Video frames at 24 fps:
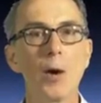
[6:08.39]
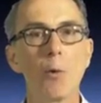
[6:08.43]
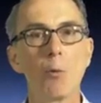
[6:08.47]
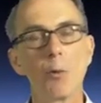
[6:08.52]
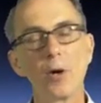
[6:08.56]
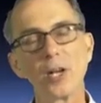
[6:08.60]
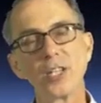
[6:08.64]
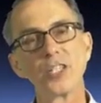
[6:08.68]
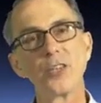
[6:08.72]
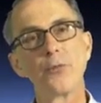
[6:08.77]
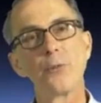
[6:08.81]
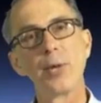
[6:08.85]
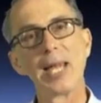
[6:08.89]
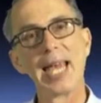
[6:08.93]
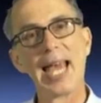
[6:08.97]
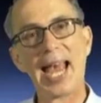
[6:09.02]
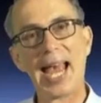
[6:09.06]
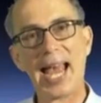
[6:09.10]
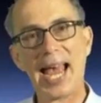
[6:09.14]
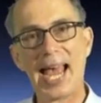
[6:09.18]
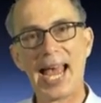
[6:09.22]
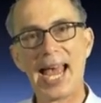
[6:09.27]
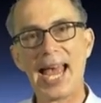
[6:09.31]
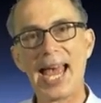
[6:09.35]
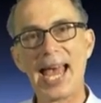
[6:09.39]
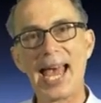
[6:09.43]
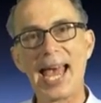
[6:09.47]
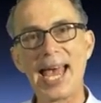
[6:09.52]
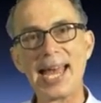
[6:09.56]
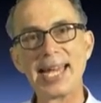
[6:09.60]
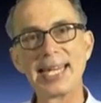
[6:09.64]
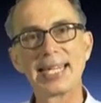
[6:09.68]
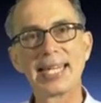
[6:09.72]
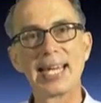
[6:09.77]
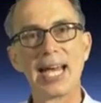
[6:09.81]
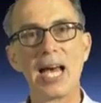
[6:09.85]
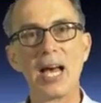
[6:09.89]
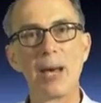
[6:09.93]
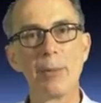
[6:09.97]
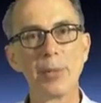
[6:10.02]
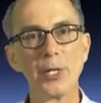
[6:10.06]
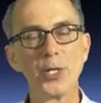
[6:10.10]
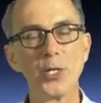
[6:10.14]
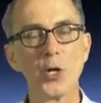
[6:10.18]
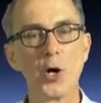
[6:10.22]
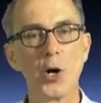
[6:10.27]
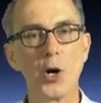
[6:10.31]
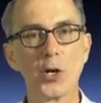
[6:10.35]
Whereas if we add
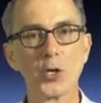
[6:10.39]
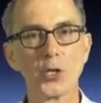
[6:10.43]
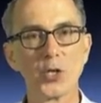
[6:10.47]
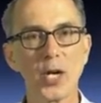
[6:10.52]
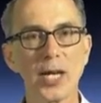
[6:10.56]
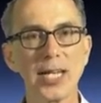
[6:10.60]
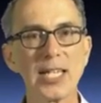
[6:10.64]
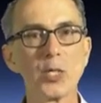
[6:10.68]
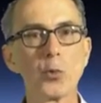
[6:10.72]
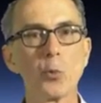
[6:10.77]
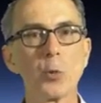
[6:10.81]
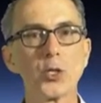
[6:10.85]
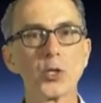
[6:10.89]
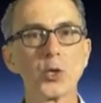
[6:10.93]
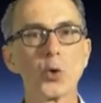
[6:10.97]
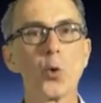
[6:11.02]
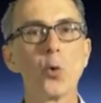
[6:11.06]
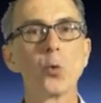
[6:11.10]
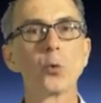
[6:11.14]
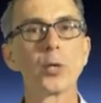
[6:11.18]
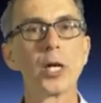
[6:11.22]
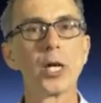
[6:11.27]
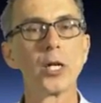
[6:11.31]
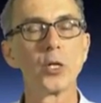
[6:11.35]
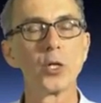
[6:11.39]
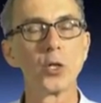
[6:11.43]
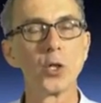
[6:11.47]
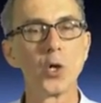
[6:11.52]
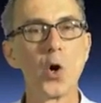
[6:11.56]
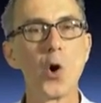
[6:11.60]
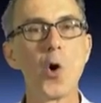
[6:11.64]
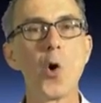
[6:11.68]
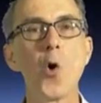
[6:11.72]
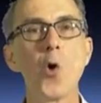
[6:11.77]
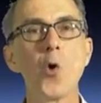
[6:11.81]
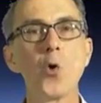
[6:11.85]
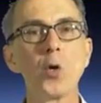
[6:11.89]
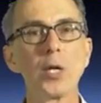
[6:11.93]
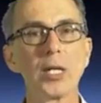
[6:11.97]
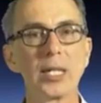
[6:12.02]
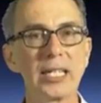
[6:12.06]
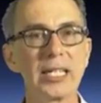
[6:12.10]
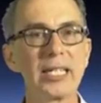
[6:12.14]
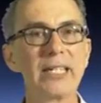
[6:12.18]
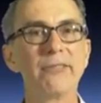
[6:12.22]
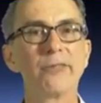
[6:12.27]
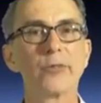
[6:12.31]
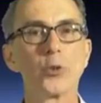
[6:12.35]
carbon dioxide, it's what's called a
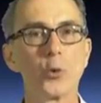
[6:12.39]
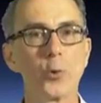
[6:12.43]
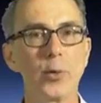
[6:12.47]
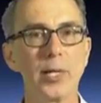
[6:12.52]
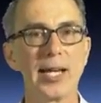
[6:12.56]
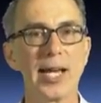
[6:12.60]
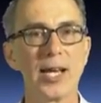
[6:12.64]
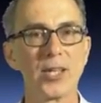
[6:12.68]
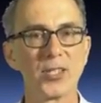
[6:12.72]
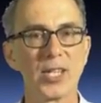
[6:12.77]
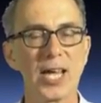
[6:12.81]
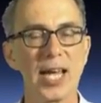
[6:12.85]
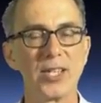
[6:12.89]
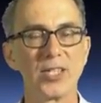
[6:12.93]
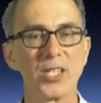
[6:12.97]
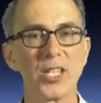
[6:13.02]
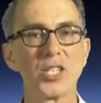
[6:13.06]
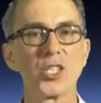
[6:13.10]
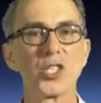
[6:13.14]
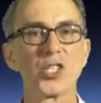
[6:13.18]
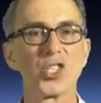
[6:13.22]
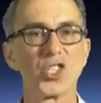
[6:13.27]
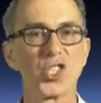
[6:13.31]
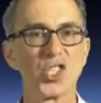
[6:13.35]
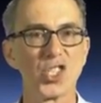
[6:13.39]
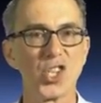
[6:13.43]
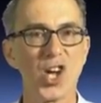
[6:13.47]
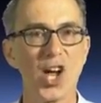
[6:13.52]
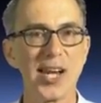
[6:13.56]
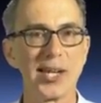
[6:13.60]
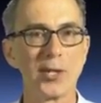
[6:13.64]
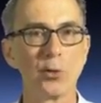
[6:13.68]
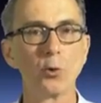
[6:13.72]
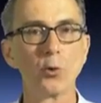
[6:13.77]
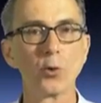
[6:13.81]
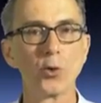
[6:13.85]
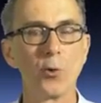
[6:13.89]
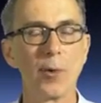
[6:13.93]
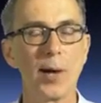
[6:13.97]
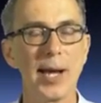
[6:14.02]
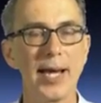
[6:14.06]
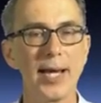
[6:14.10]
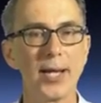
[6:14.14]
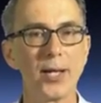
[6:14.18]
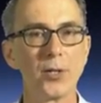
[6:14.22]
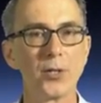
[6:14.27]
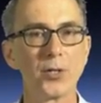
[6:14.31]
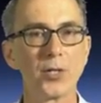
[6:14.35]
long-lived greenhouse gas. It's cycled
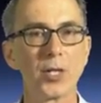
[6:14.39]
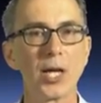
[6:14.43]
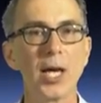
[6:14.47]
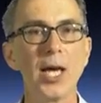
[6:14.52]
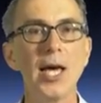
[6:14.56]
around